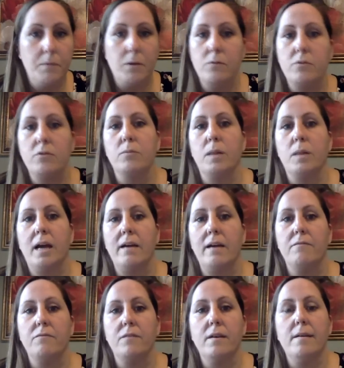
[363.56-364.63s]
YouTube Live.
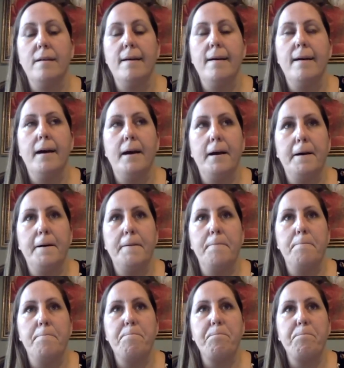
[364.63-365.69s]

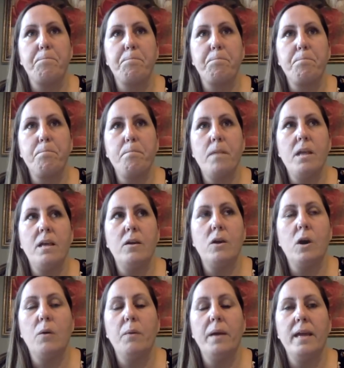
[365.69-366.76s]
Um, and
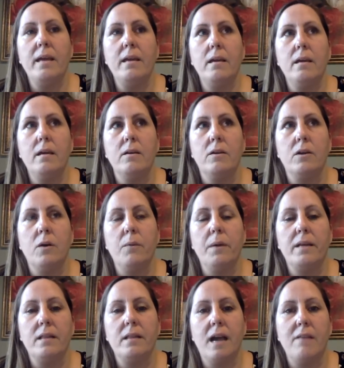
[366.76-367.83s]
going
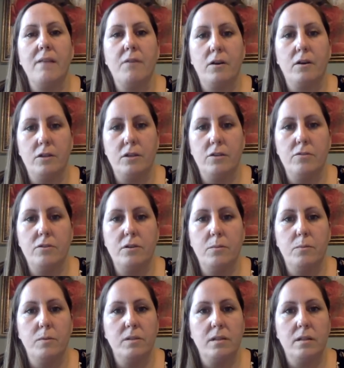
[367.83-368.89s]
going live on YouTube
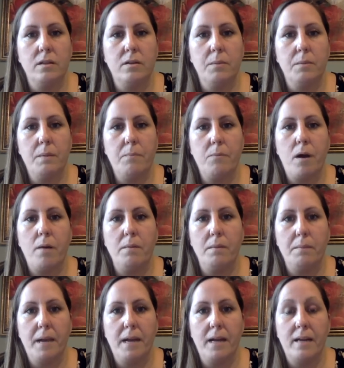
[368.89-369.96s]
was a little bit
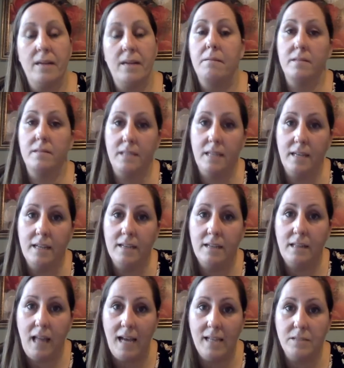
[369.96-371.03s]
problematic. Sending
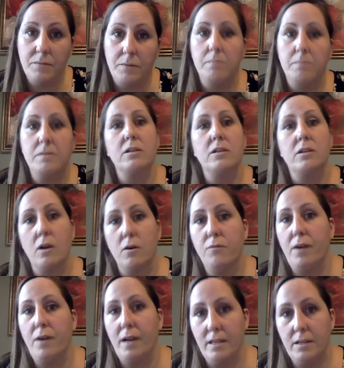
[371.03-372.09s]
classrooms to go
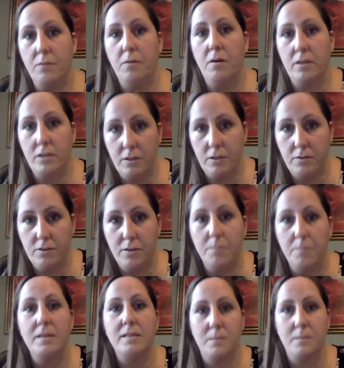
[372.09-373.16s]
find you on YouTube
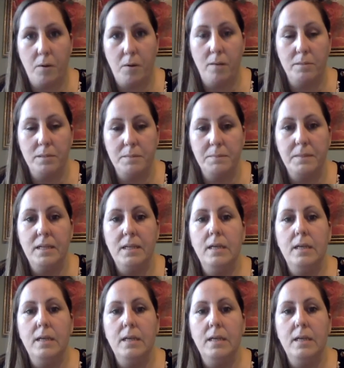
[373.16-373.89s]
is a problem.